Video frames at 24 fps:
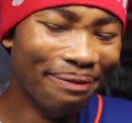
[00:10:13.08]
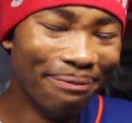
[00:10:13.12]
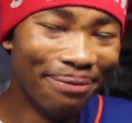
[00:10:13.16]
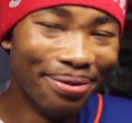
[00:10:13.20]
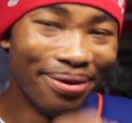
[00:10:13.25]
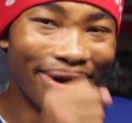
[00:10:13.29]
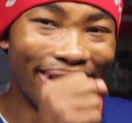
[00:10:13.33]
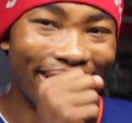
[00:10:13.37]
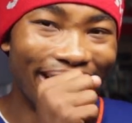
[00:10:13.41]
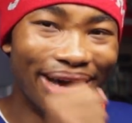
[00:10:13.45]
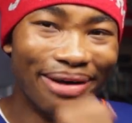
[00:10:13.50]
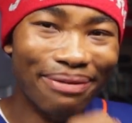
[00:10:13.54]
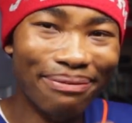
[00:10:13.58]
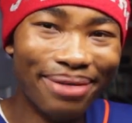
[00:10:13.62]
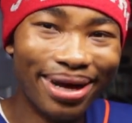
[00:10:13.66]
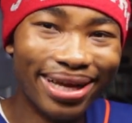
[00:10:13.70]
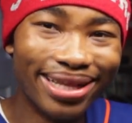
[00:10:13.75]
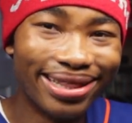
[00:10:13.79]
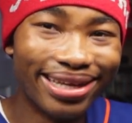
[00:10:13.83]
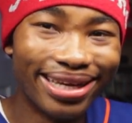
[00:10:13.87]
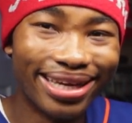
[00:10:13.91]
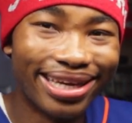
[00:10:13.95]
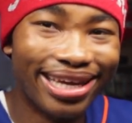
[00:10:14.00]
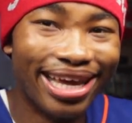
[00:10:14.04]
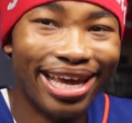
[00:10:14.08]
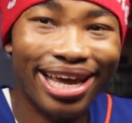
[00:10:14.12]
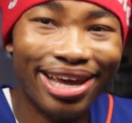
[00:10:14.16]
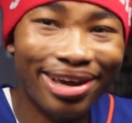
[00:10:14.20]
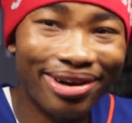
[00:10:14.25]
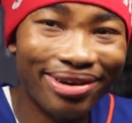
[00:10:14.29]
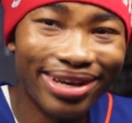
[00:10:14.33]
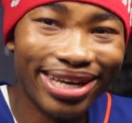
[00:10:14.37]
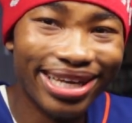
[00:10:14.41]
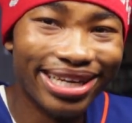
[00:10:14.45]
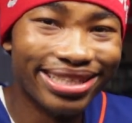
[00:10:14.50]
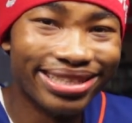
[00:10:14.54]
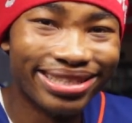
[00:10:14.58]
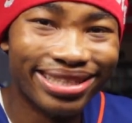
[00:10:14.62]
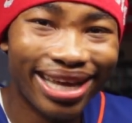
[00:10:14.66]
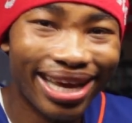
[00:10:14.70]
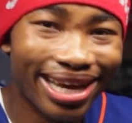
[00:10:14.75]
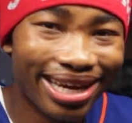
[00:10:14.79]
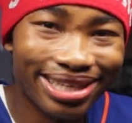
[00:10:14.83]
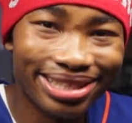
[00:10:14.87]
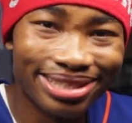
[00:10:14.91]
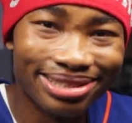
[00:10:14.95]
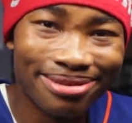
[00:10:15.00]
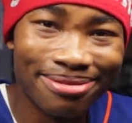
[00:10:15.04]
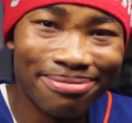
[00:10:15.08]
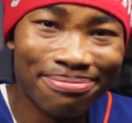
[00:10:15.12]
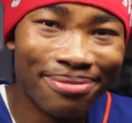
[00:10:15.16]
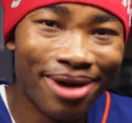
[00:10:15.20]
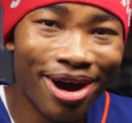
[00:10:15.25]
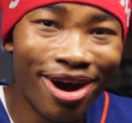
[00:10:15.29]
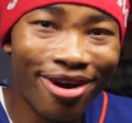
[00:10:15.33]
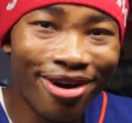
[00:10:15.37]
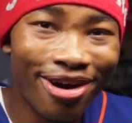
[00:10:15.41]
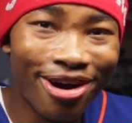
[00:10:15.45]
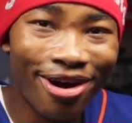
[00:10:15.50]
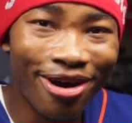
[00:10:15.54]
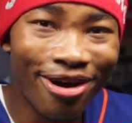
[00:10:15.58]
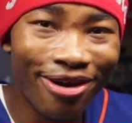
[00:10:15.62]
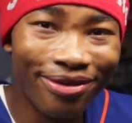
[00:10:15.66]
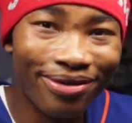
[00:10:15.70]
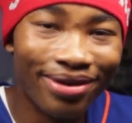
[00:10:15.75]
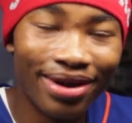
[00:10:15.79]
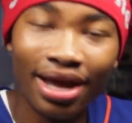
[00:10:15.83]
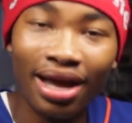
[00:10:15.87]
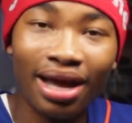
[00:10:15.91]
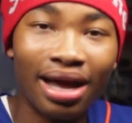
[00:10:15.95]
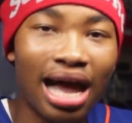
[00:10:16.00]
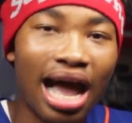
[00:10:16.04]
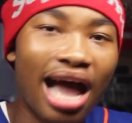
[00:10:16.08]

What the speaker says: boy, I'm about to kill these niggas tomorrow.